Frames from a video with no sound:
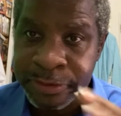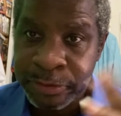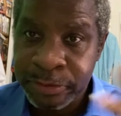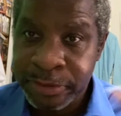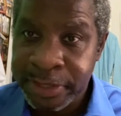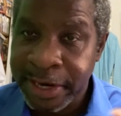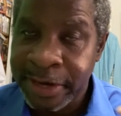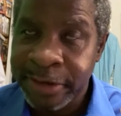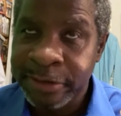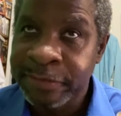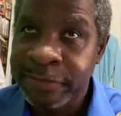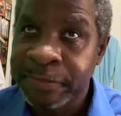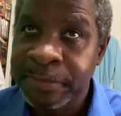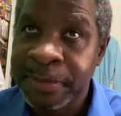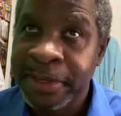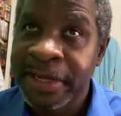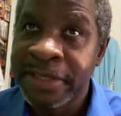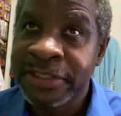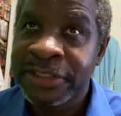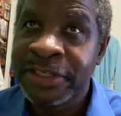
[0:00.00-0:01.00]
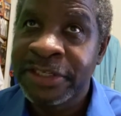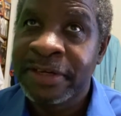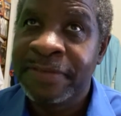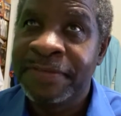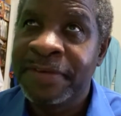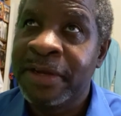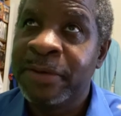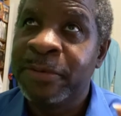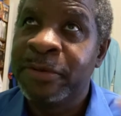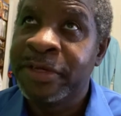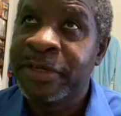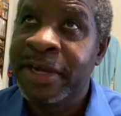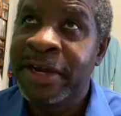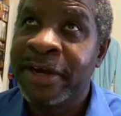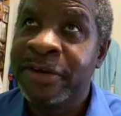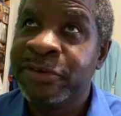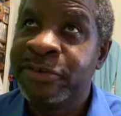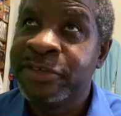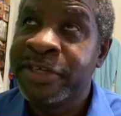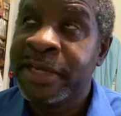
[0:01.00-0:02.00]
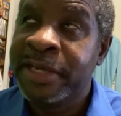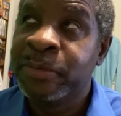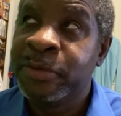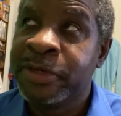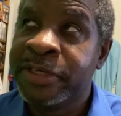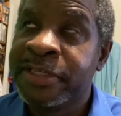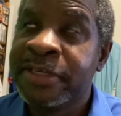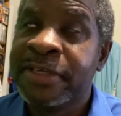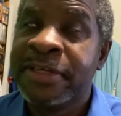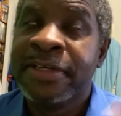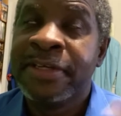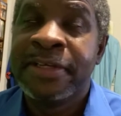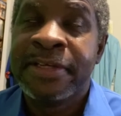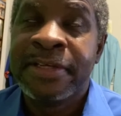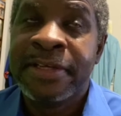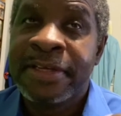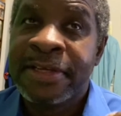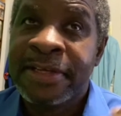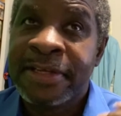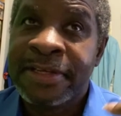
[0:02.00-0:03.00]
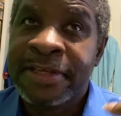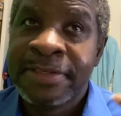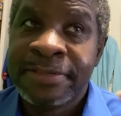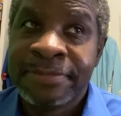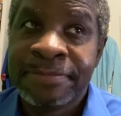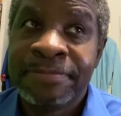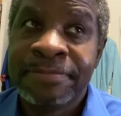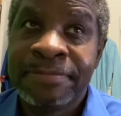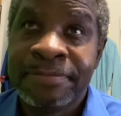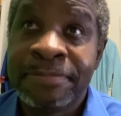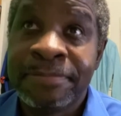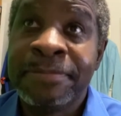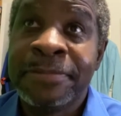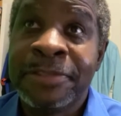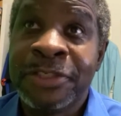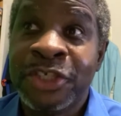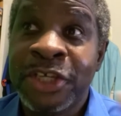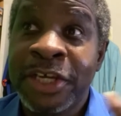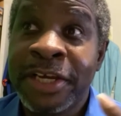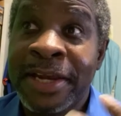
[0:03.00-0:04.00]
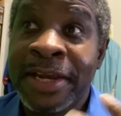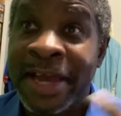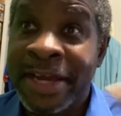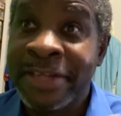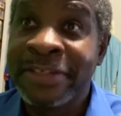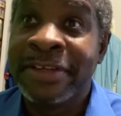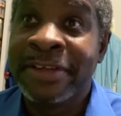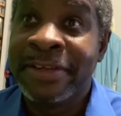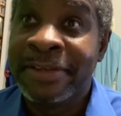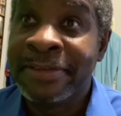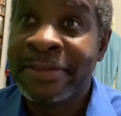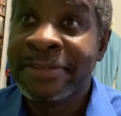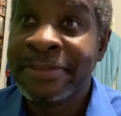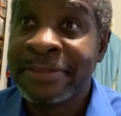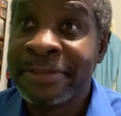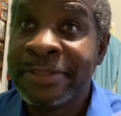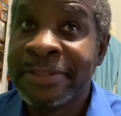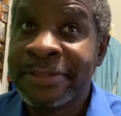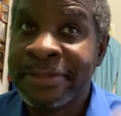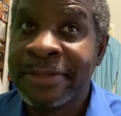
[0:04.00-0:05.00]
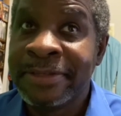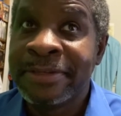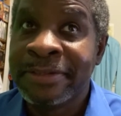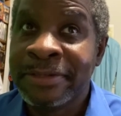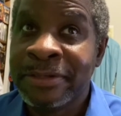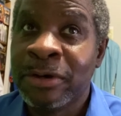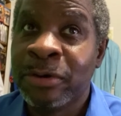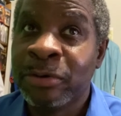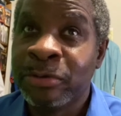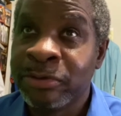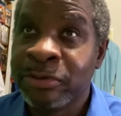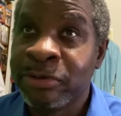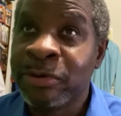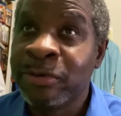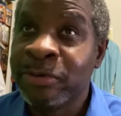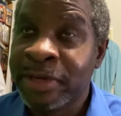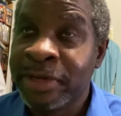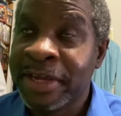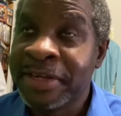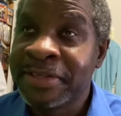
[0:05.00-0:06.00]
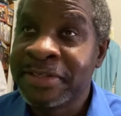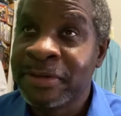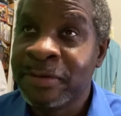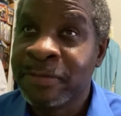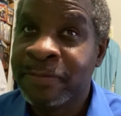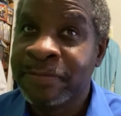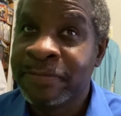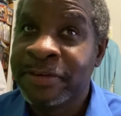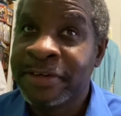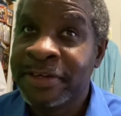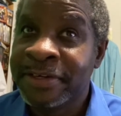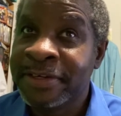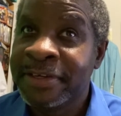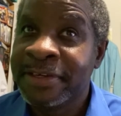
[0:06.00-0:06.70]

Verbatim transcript: Shue's character from last year, I forgot what her character's name was, she can actually hold her own against Homefront,